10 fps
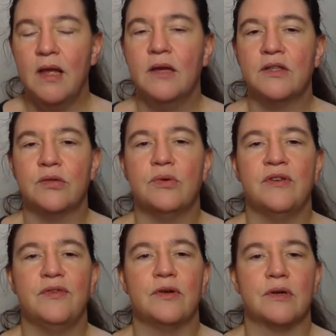So
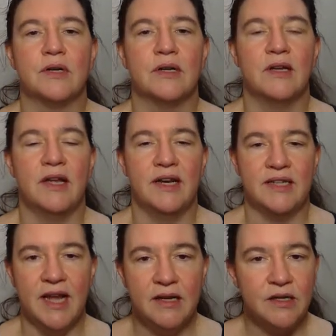if you're an
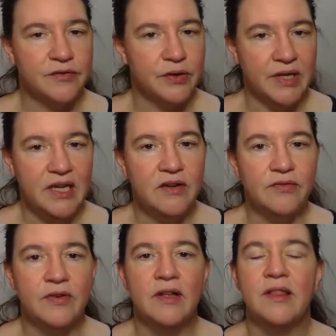attacker, if you're Eve,
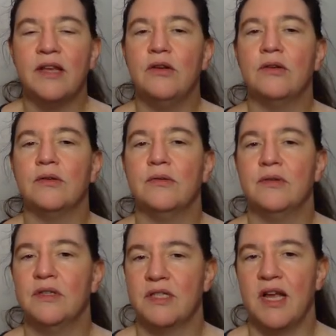then you're
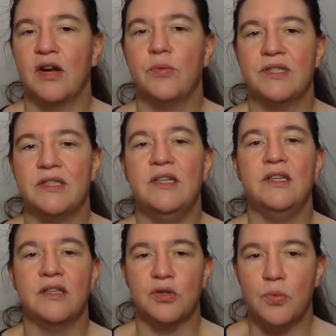stuck with seeing
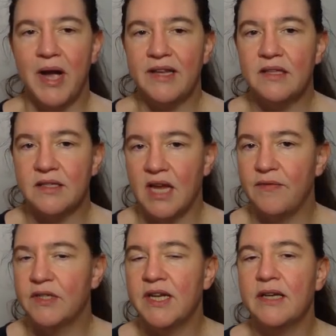this y, the
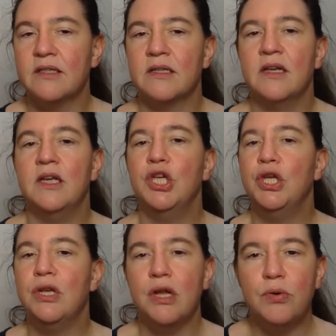ciphertext.
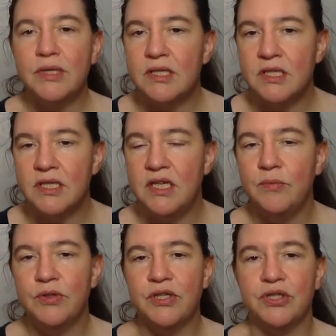You know it's t
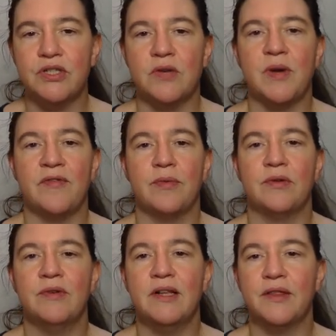positions away from the
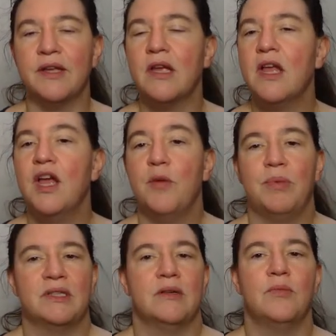real thing,
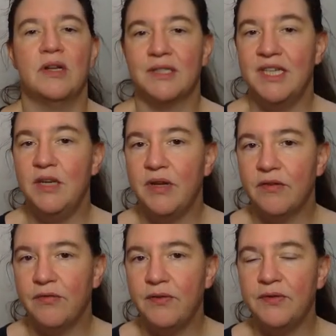but while t being
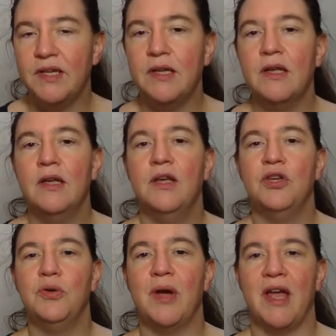50,
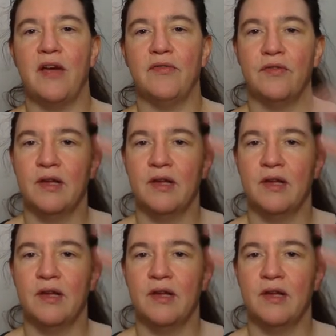you have